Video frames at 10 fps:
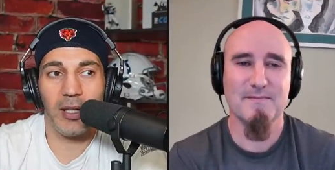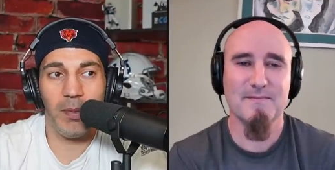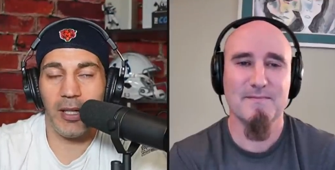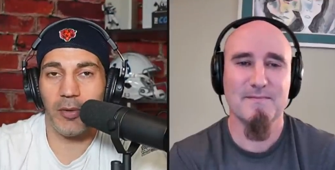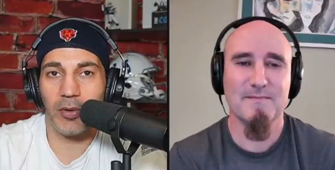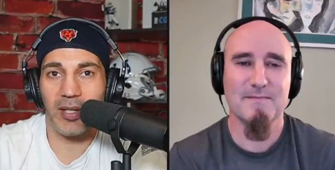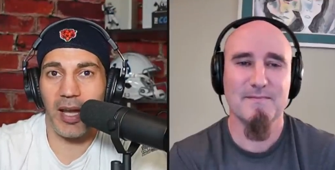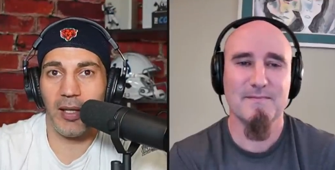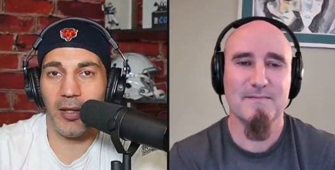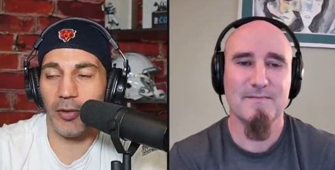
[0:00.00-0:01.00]
Speaker 1: going to be there with
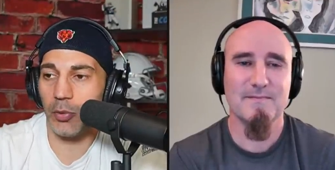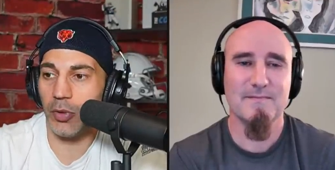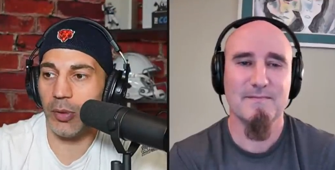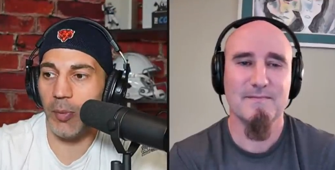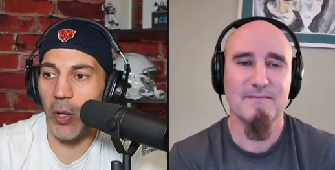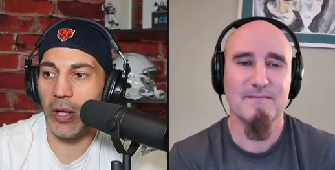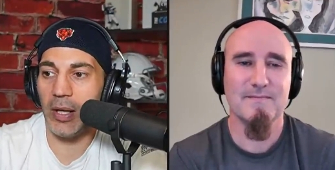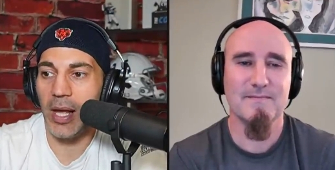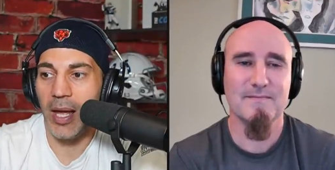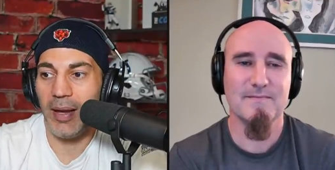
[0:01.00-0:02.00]
Tannehill throwing the ball,
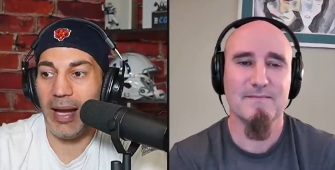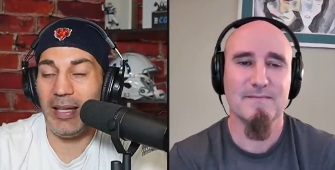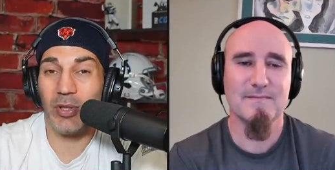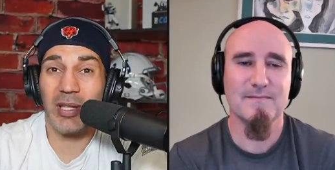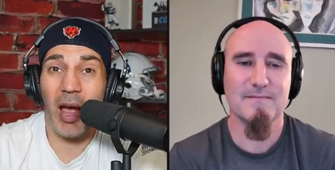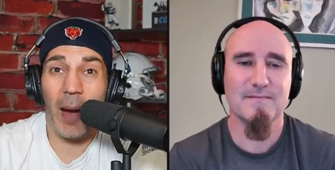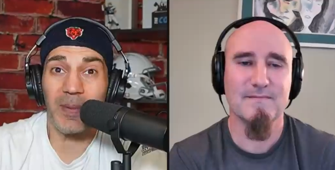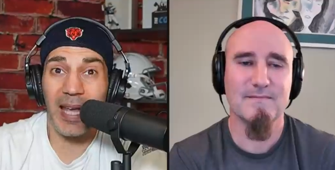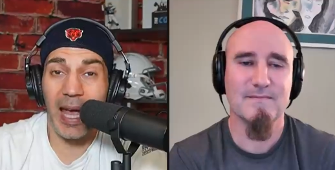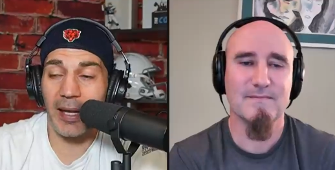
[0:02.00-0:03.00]
and he was top
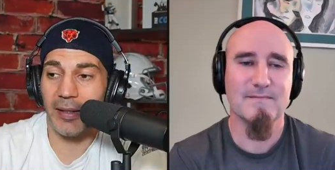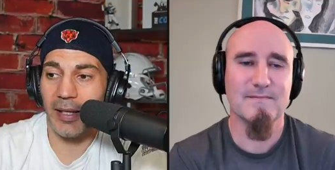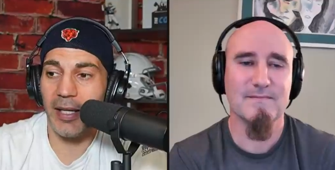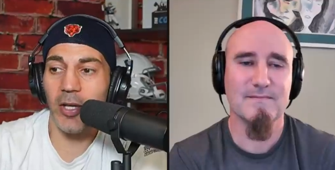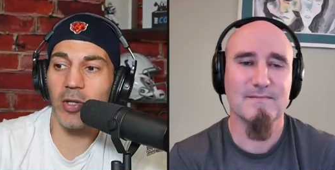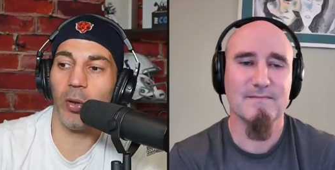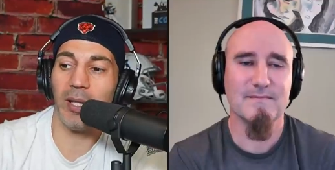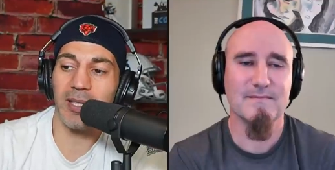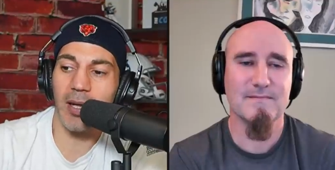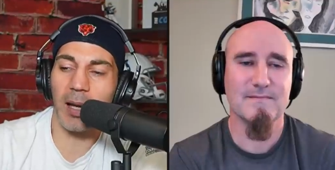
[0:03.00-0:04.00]
ten. And here, oh,
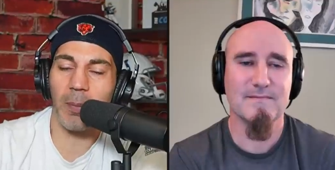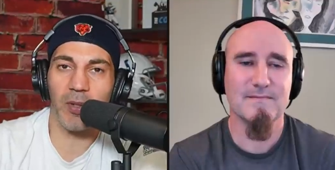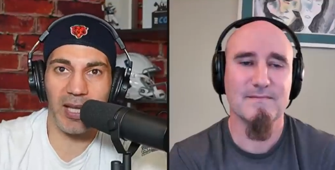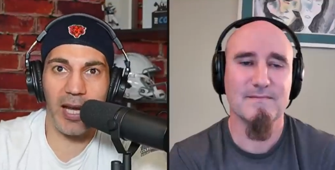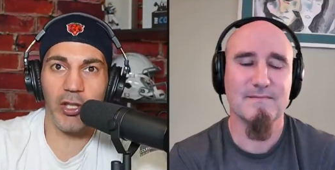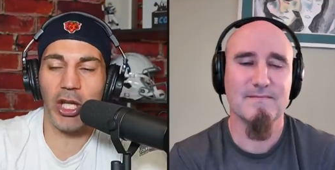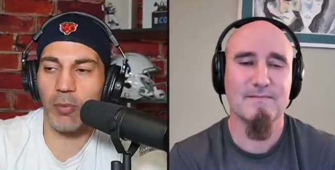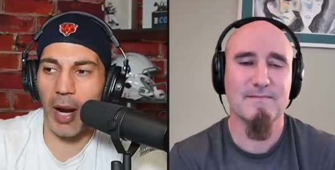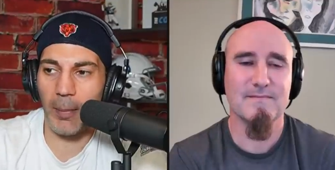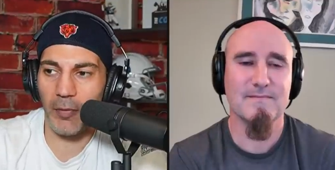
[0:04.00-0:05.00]
let's talk about this. A J.
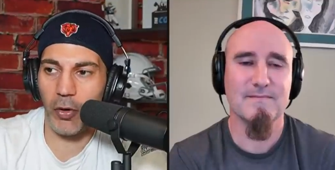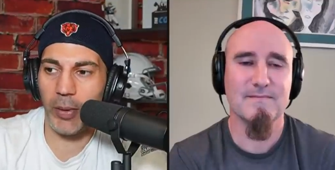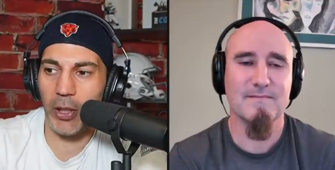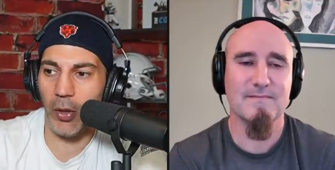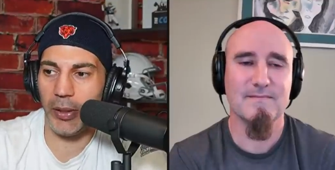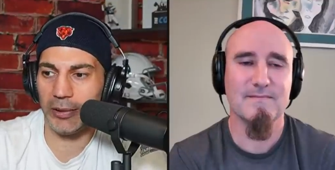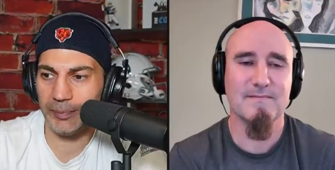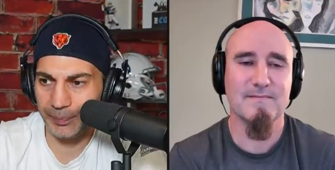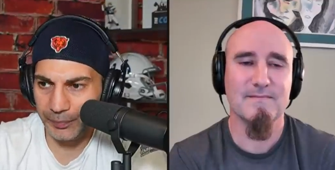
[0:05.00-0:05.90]
Brown, before we go here,